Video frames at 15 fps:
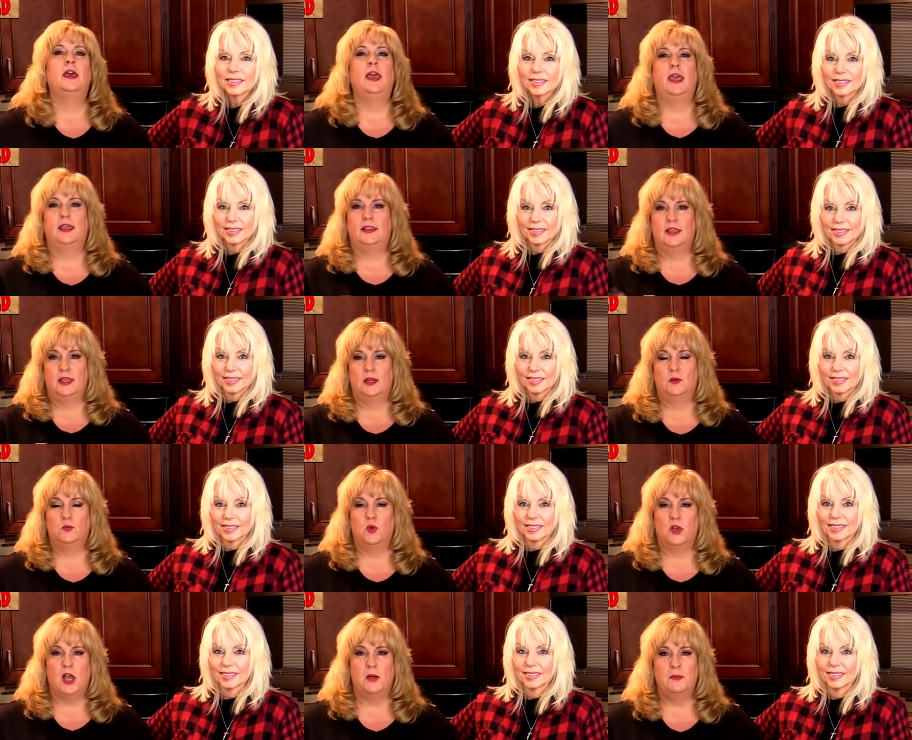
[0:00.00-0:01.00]
Speaker 1: and then
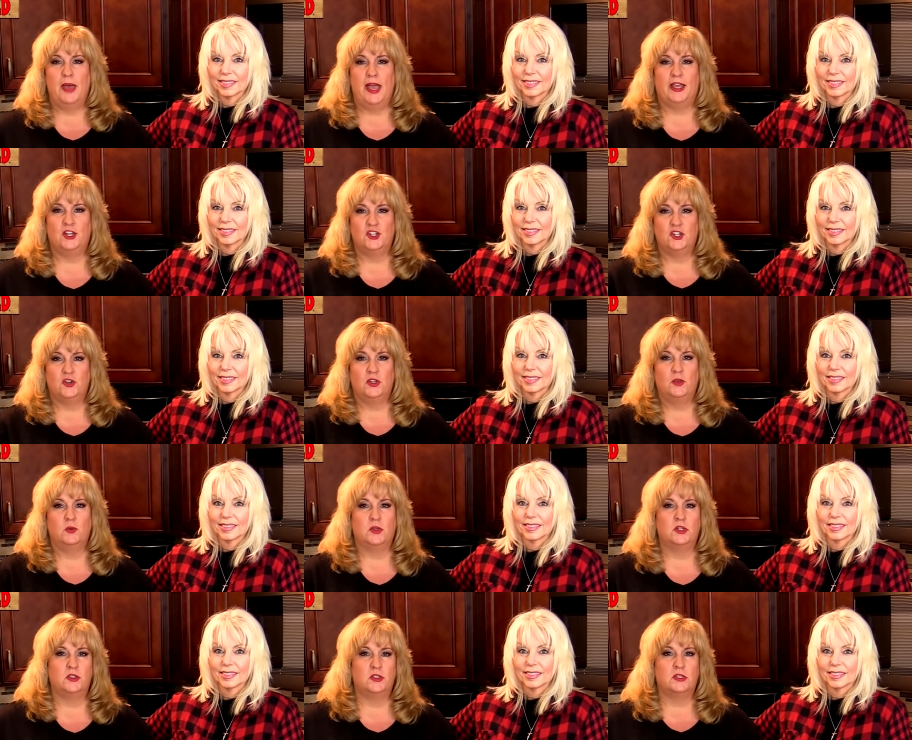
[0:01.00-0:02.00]
we'll come back and show you. We're
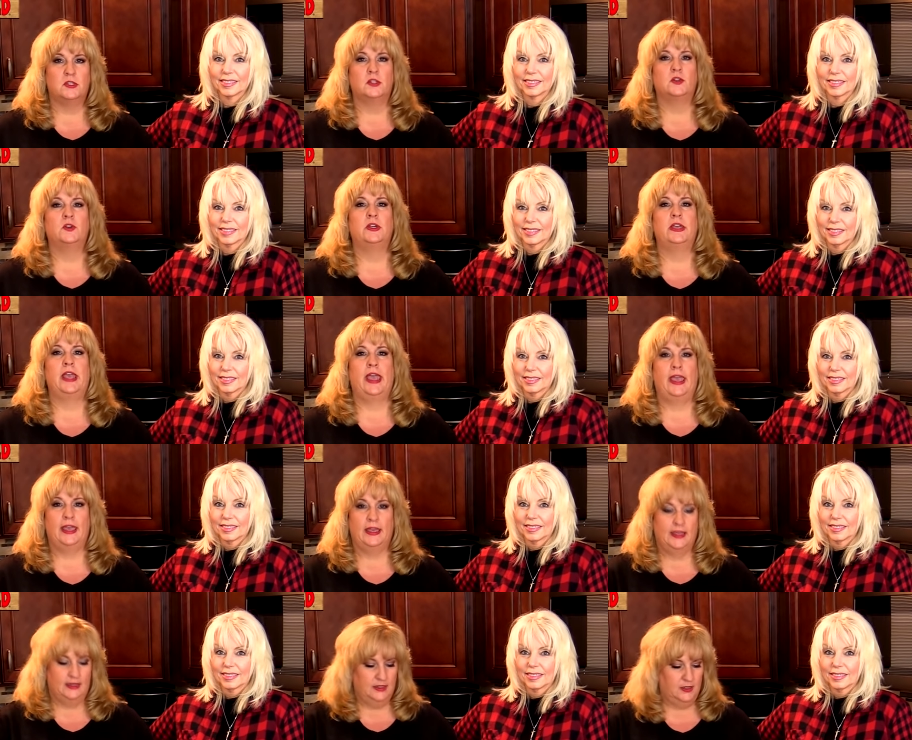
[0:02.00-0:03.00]
going to do the slurry,
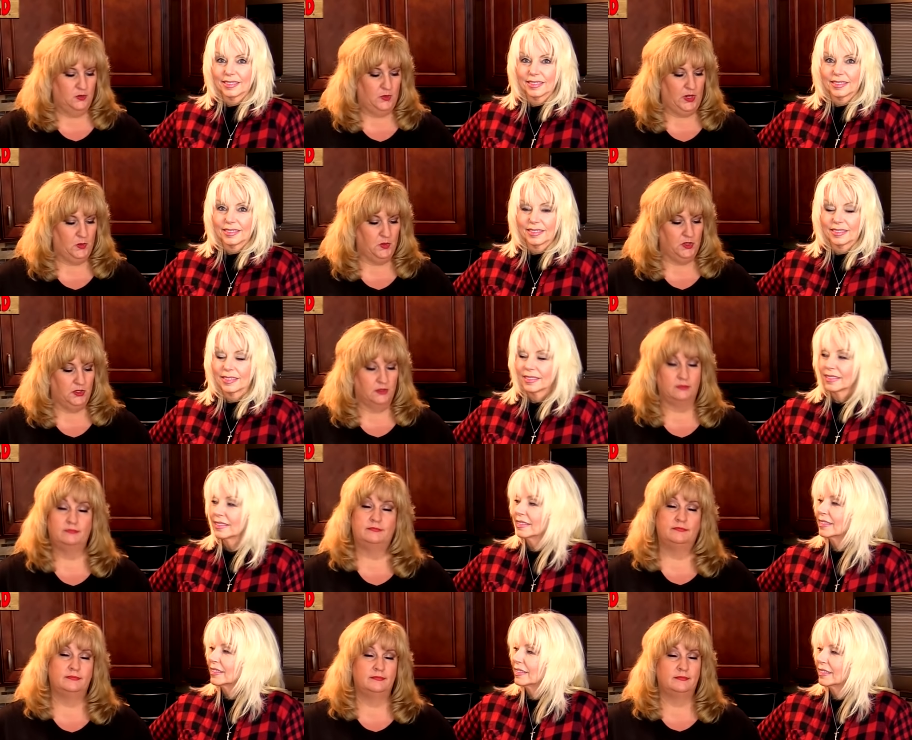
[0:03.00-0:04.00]
and we will
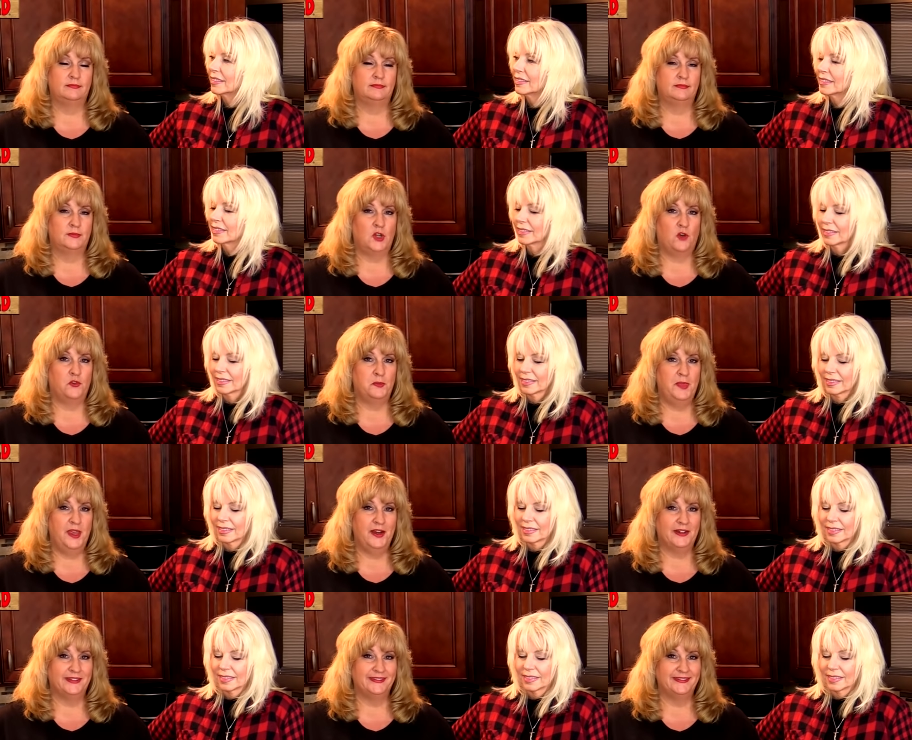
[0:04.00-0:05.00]
go from
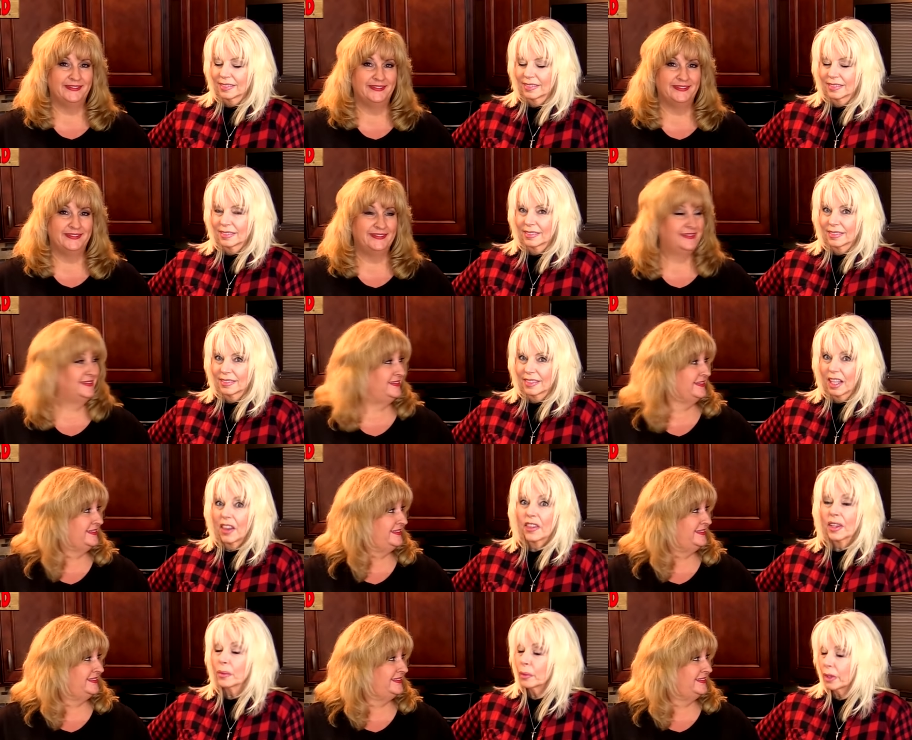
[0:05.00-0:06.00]
there.
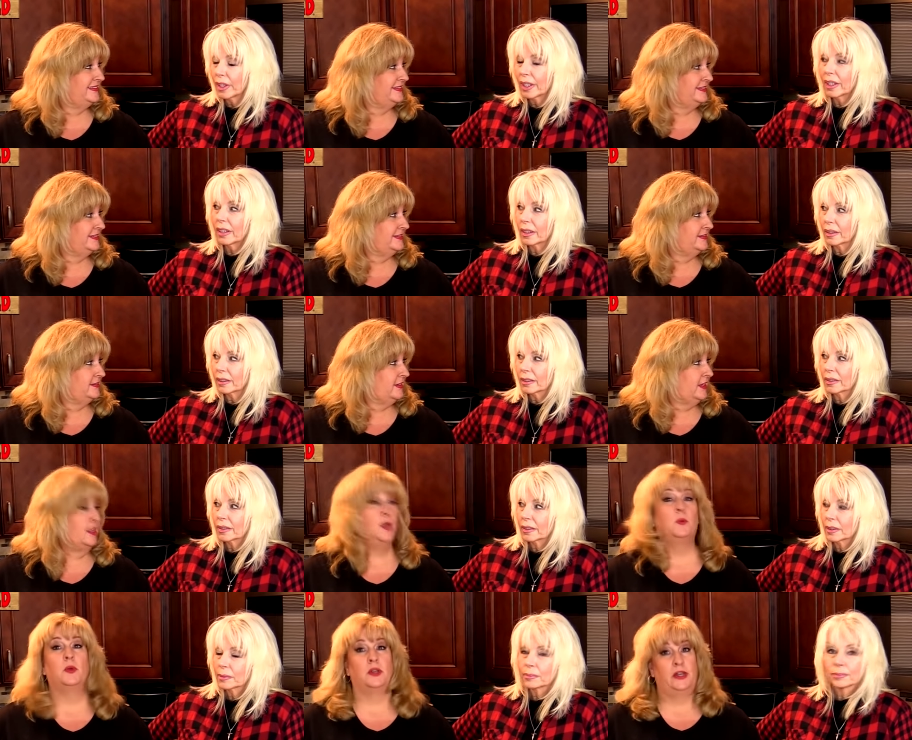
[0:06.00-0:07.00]
Speaker 2: And then we'll eat.
Speaker 1: And
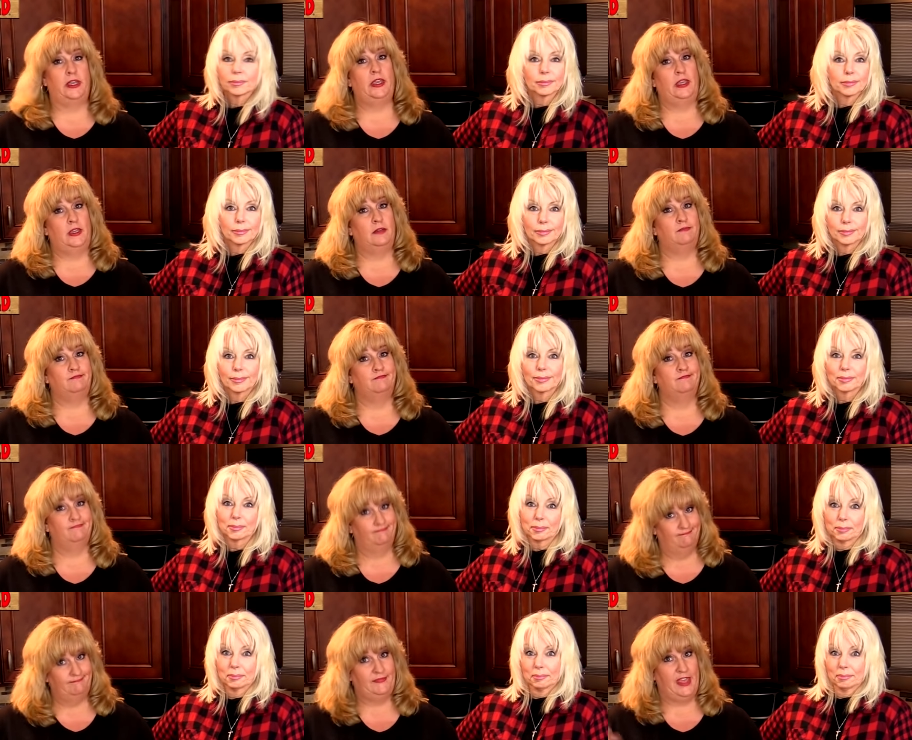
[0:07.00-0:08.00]
then we're going to eat.
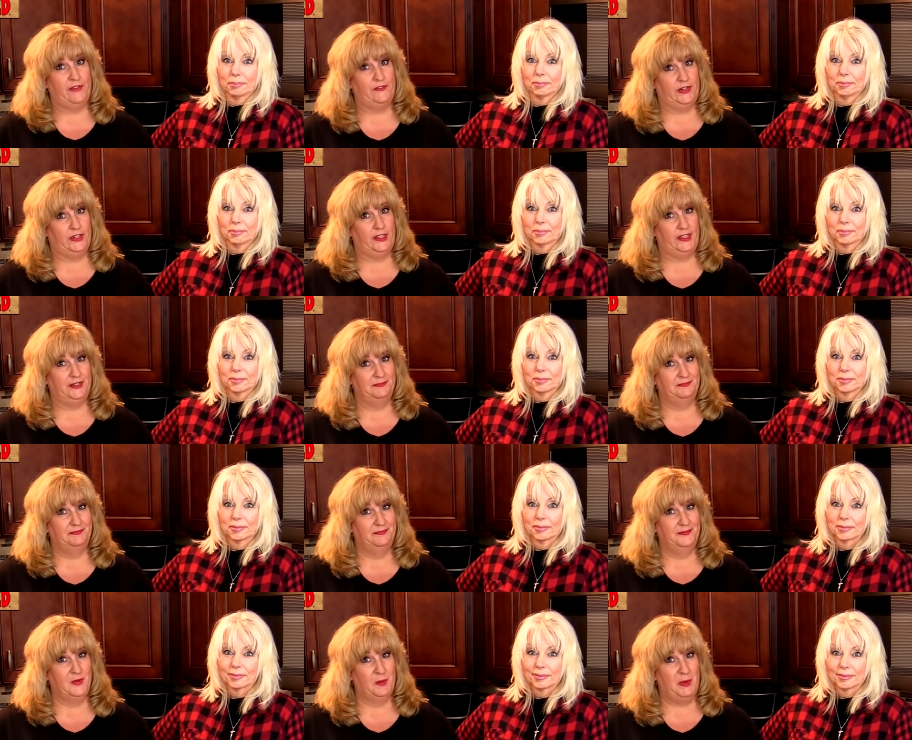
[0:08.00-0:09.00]
Definitely.
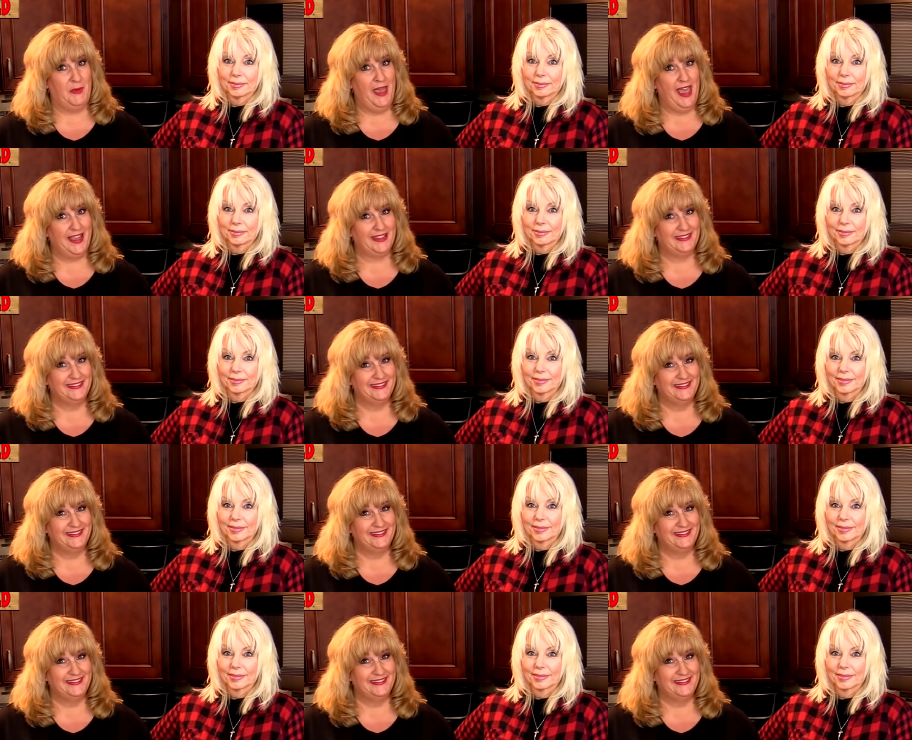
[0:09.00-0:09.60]
We'll be back.